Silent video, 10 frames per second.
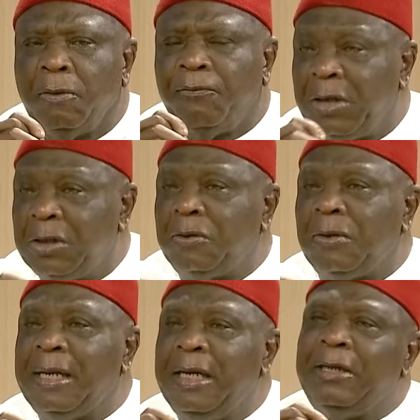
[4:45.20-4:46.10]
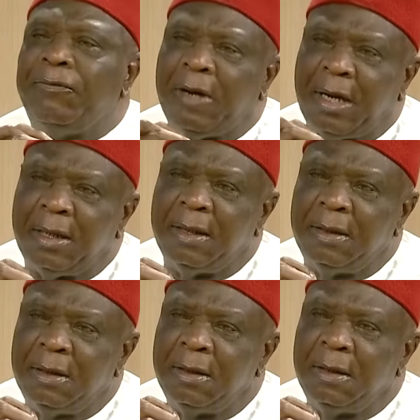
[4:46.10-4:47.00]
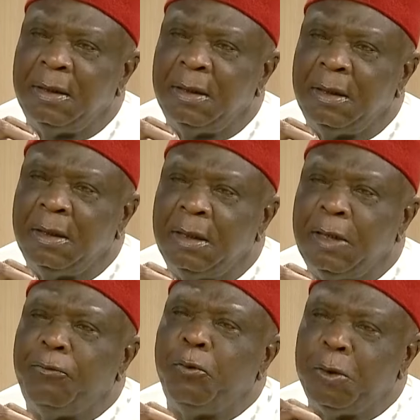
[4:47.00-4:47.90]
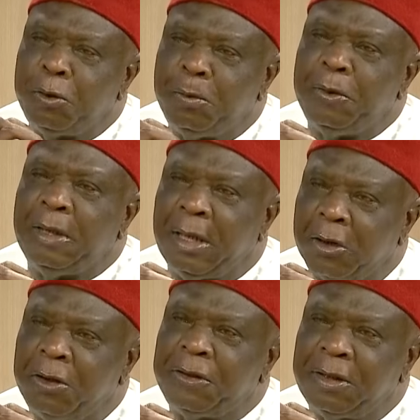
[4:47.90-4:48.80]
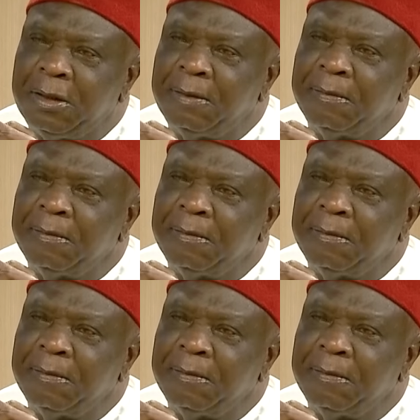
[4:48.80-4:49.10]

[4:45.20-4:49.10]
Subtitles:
first to identify if we want to be a country.